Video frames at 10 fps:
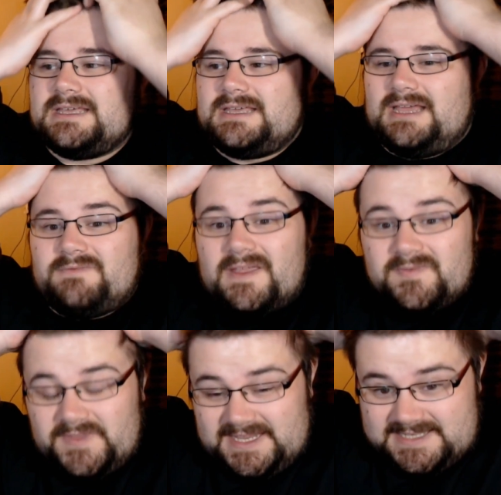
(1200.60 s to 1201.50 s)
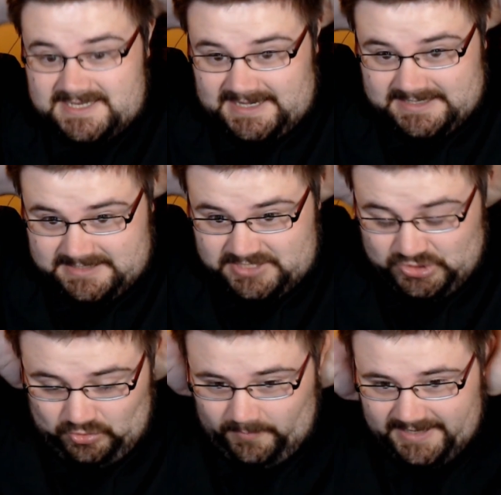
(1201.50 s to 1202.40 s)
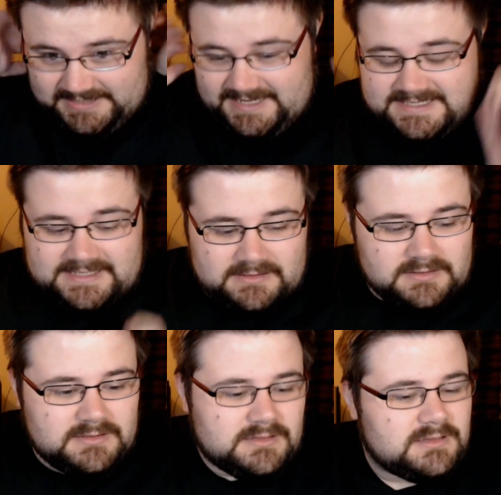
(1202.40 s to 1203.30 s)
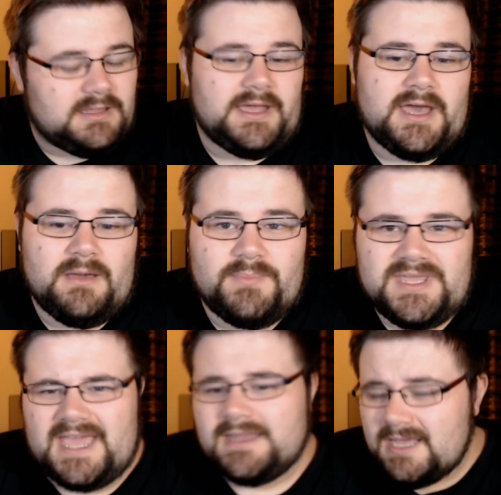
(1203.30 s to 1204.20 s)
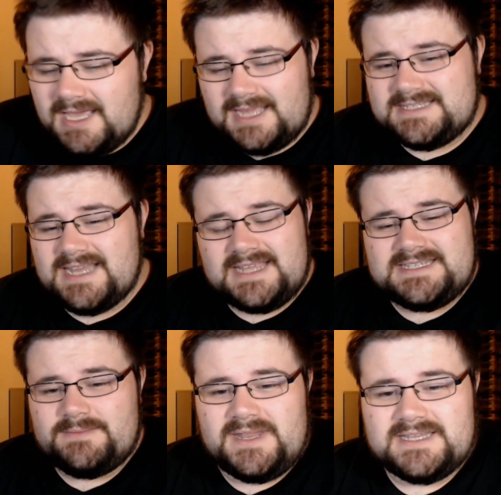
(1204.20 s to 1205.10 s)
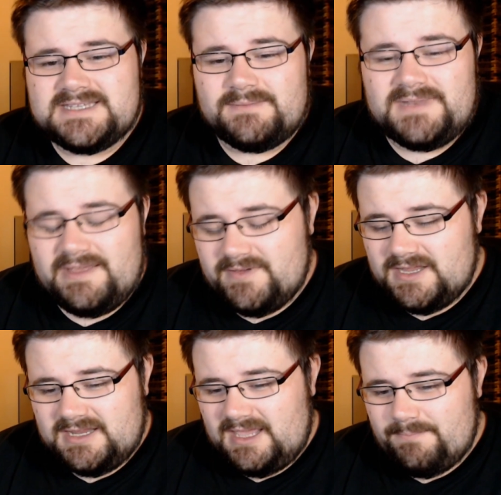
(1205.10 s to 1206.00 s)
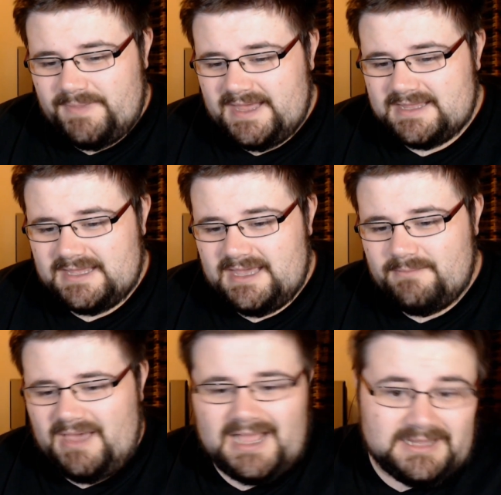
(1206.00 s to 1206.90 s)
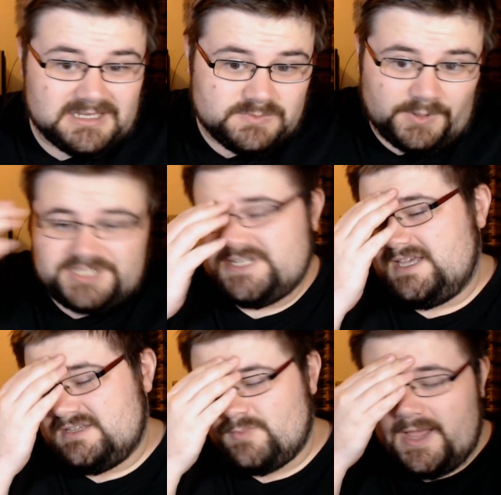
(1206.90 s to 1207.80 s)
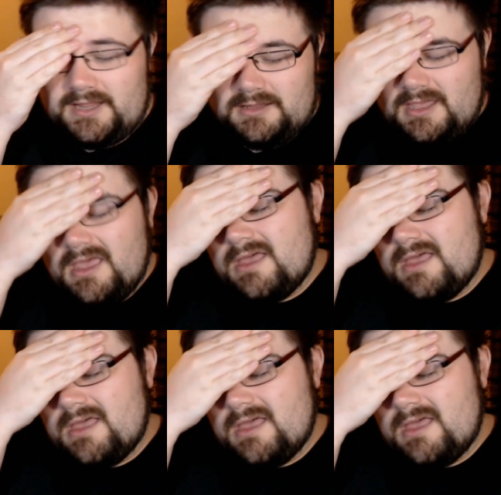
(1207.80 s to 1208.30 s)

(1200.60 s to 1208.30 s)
And thankfully it did end a short while later. But yeah, it's 90 minutes. I'm never going to get back. Alex watched it as well.